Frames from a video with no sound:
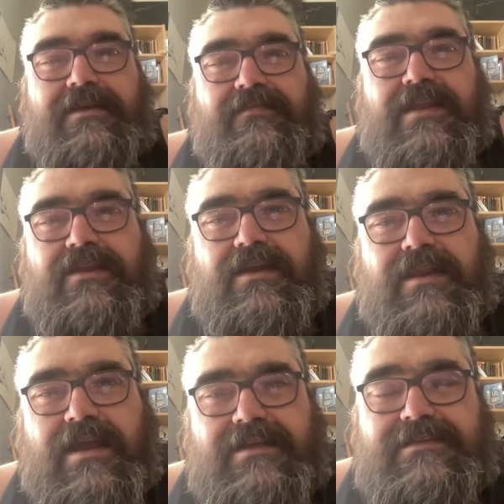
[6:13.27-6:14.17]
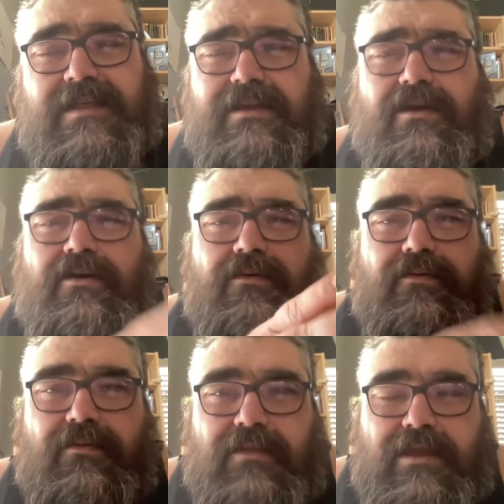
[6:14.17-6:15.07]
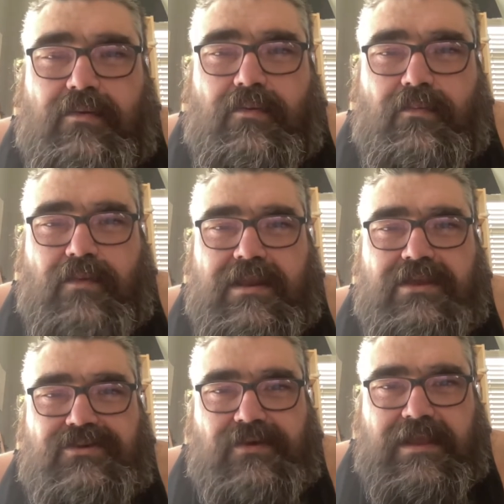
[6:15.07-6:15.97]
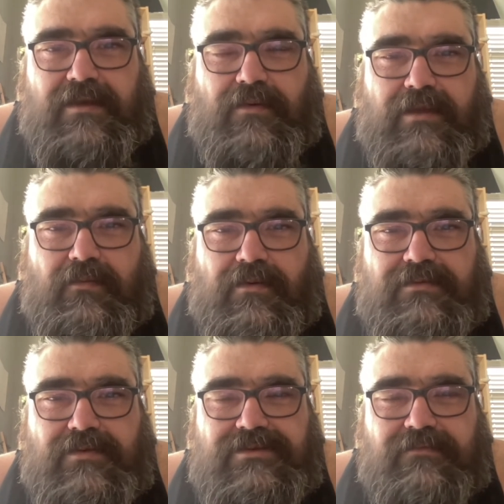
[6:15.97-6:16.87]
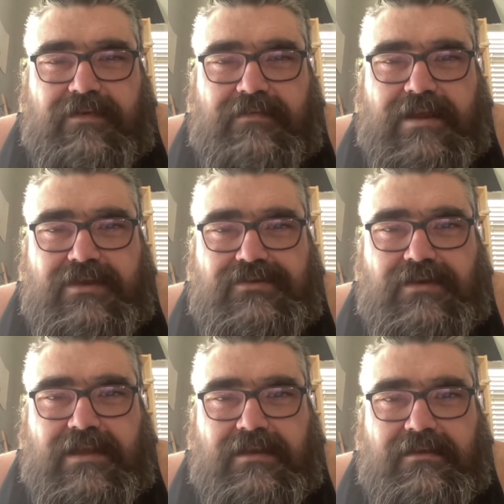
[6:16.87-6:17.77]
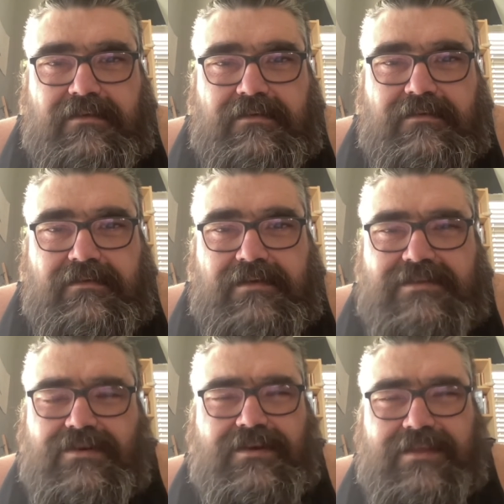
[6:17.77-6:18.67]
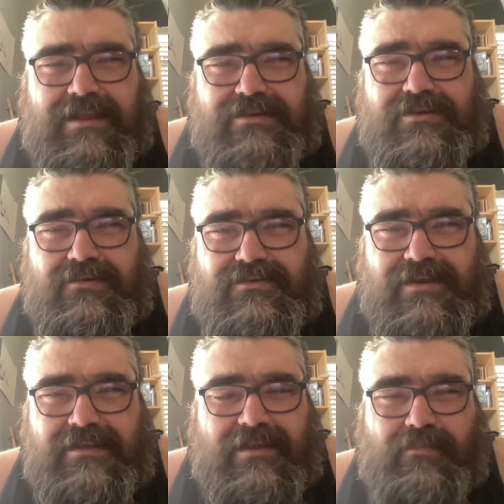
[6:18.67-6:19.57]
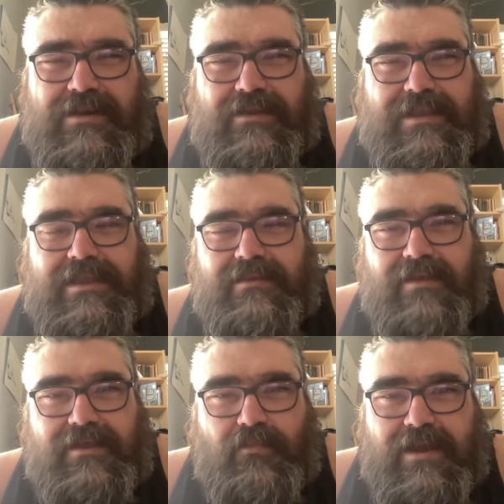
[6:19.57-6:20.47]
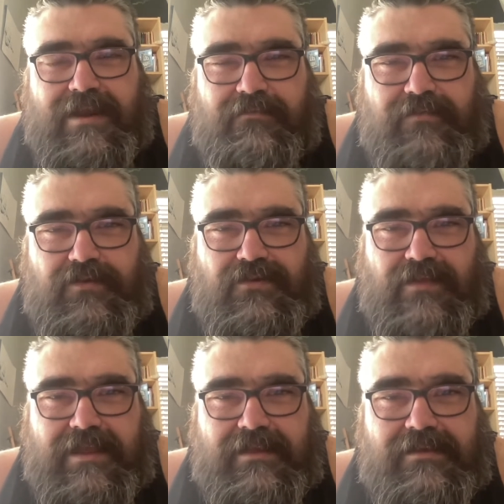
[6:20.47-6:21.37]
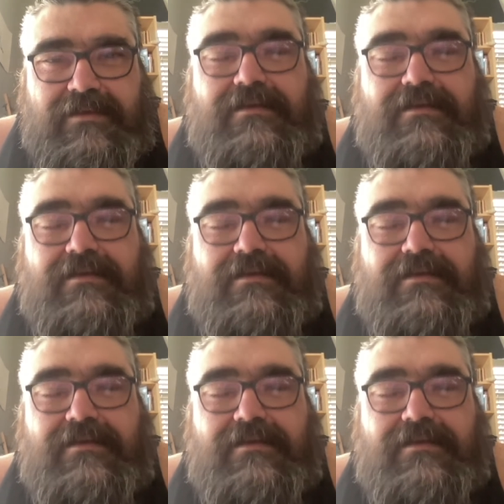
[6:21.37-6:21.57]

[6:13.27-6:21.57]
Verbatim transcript: Then you can ask like, oh, like, what do you drink? Like, what's your favorite kind of drink? Is there anything you don't drink? Like, what do you eat? Like, what kind of food do you like?